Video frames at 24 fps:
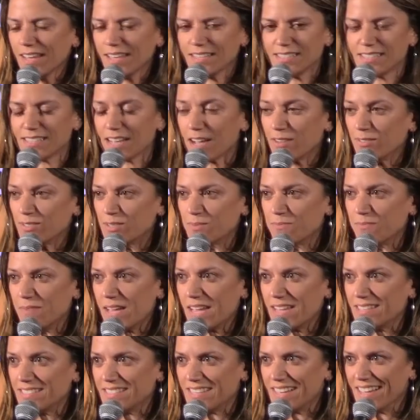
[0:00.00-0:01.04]
It sounds
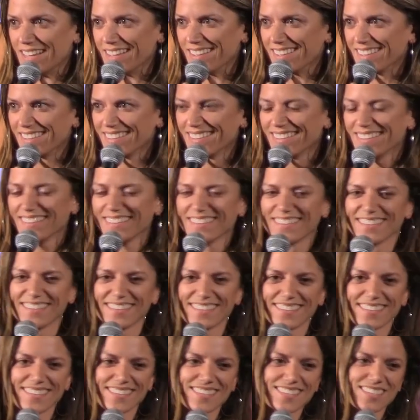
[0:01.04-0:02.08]
amazing.
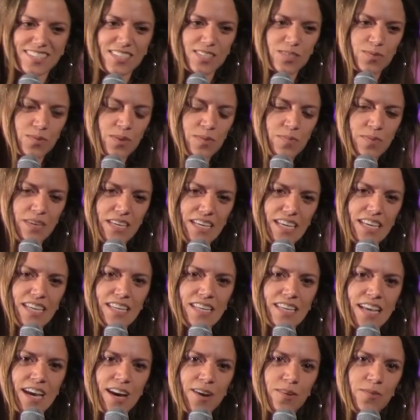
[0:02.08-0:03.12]
Just want to be
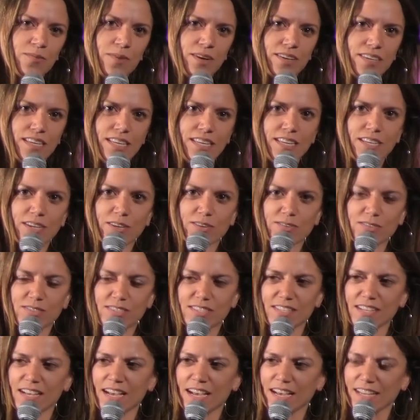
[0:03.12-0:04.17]
eating out while eating a
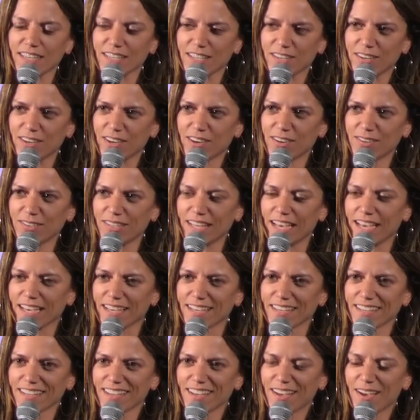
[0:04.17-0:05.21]
croissant, you know?
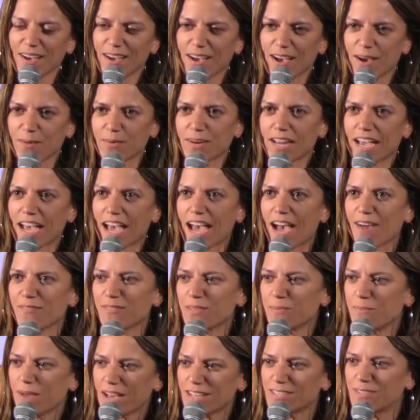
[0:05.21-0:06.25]
Like, I want to
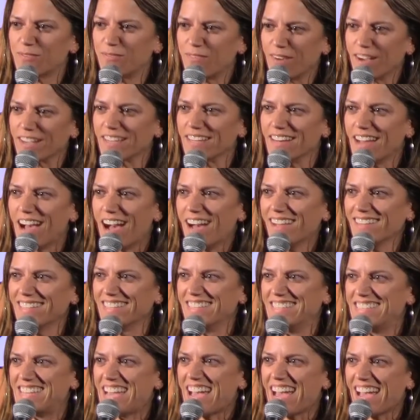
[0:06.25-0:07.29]
have the best fucking
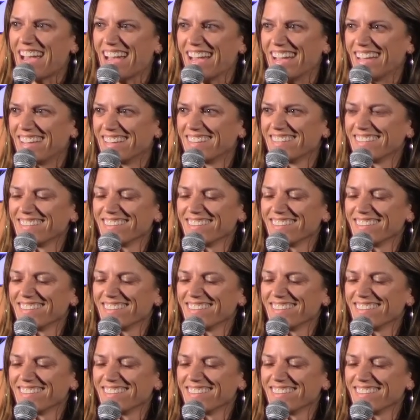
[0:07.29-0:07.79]
holiday.